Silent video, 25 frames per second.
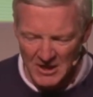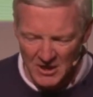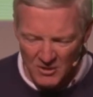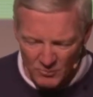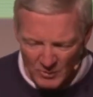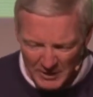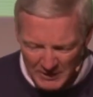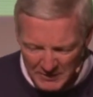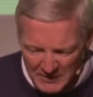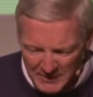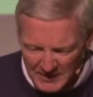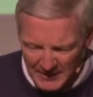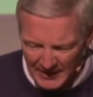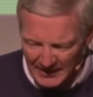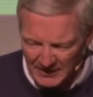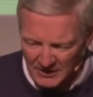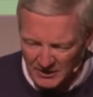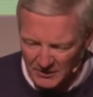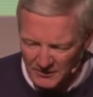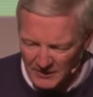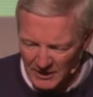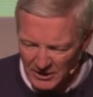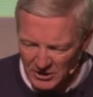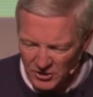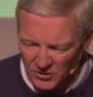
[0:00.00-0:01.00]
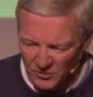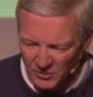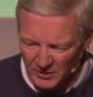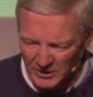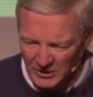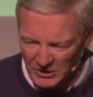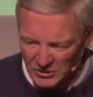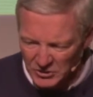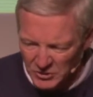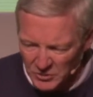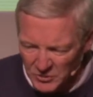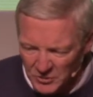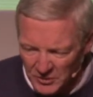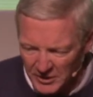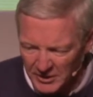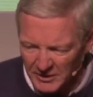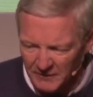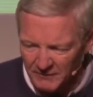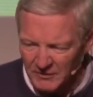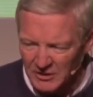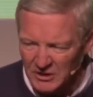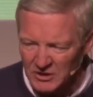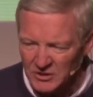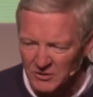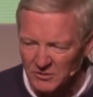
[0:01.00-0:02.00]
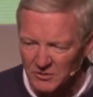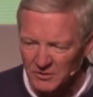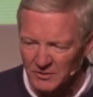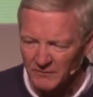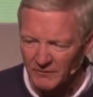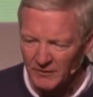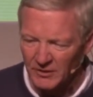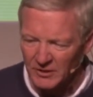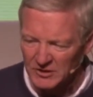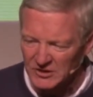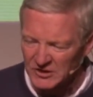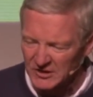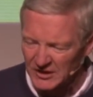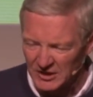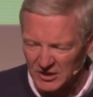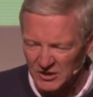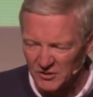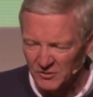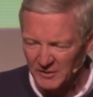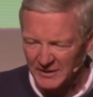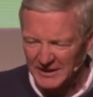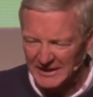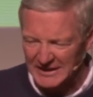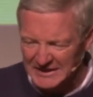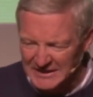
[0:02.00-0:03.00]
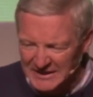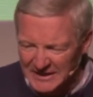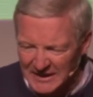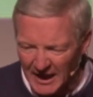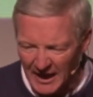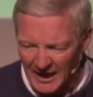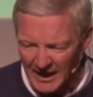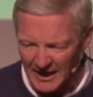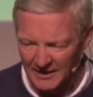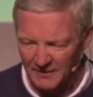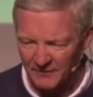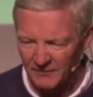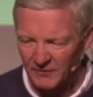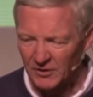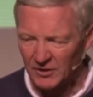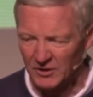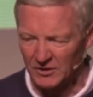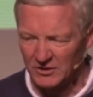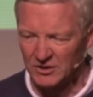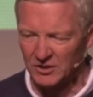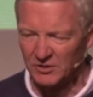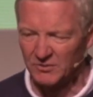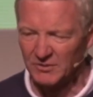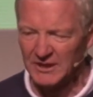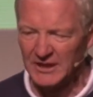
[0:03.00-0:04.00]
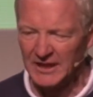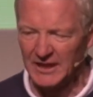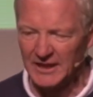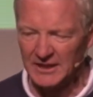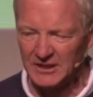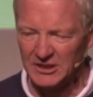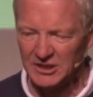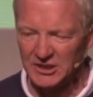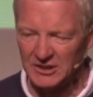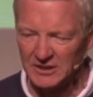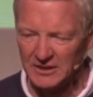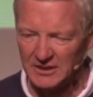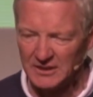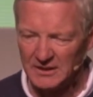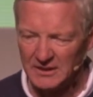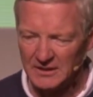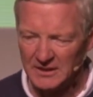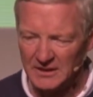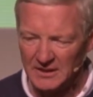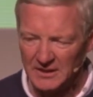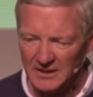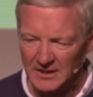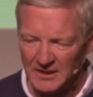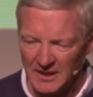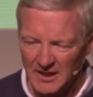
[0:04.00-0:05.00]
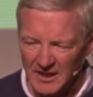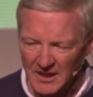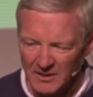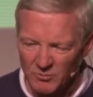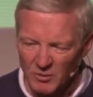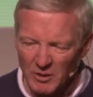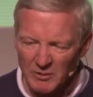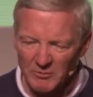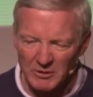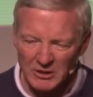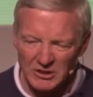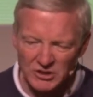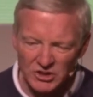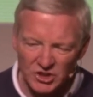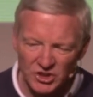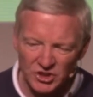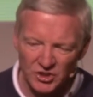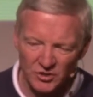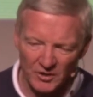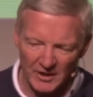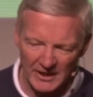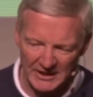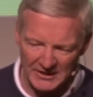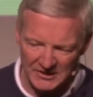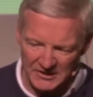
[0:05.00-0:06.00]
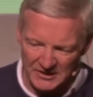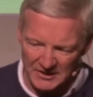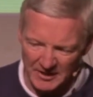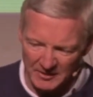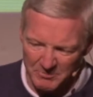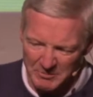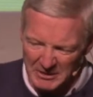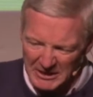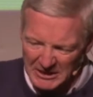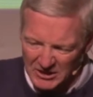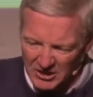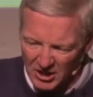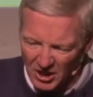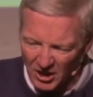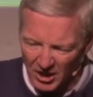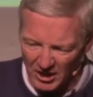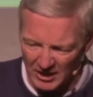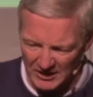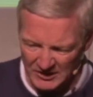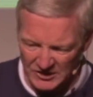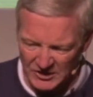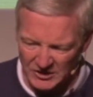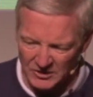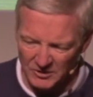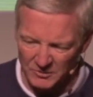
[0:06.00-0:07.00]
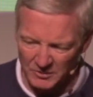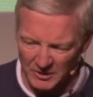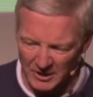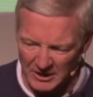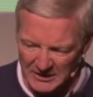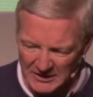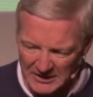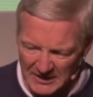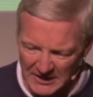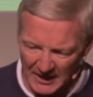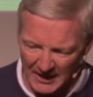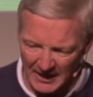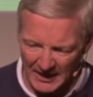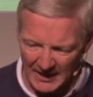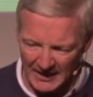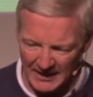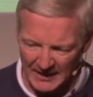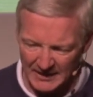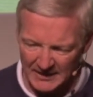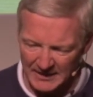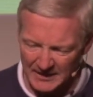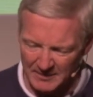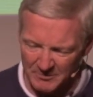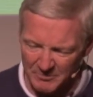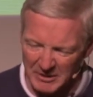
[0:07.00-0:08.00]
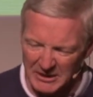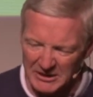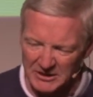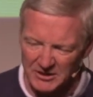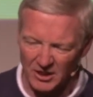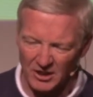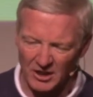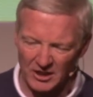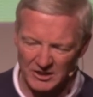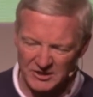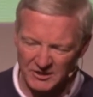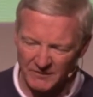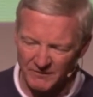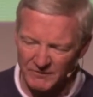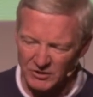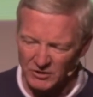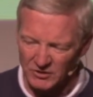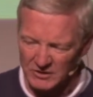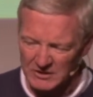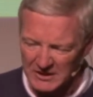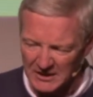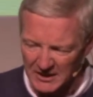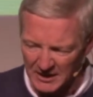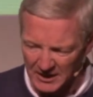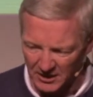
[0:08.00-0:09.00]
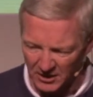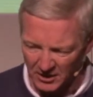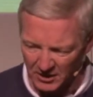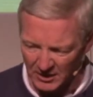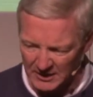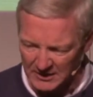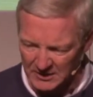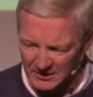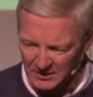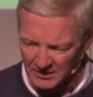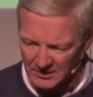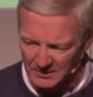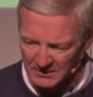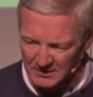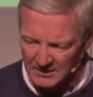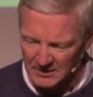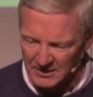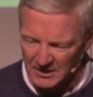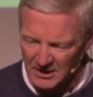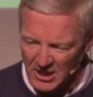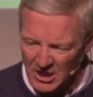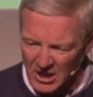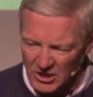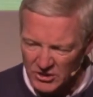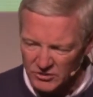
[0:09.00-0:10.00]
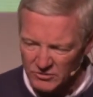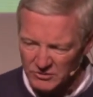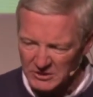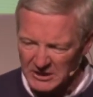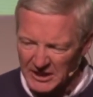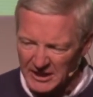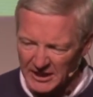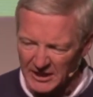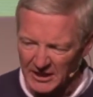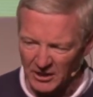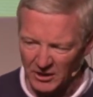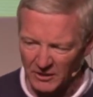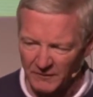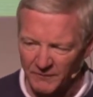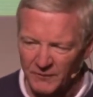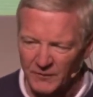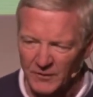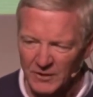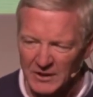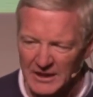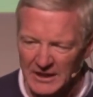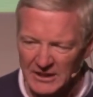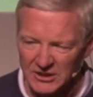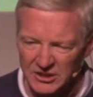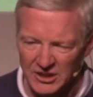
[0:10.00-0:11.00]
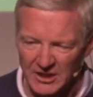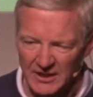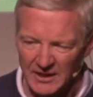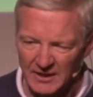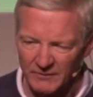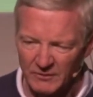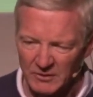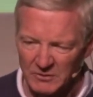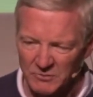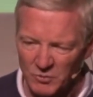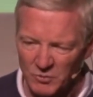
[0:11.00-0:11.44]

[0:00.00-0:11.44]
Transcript: We thank you that you are the Lord of the universe, that you are the God of all creation. And we rejoice that because you are God and because of your character, you care for each and every